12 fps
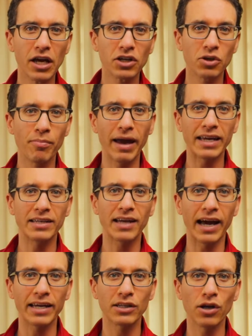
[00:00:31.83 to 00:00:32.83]
to make a
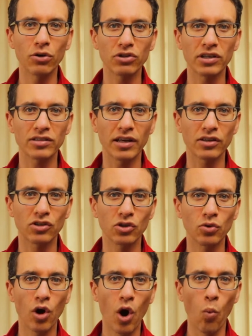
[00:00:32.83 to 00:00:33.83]
diagnosis as
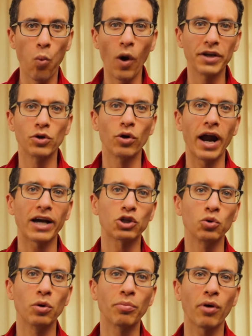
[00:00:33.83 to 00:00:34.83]
to what your
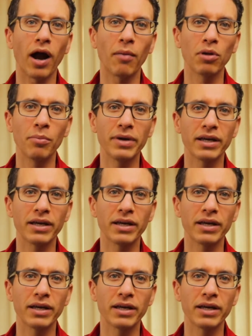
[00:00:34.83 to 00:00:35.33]
actual problem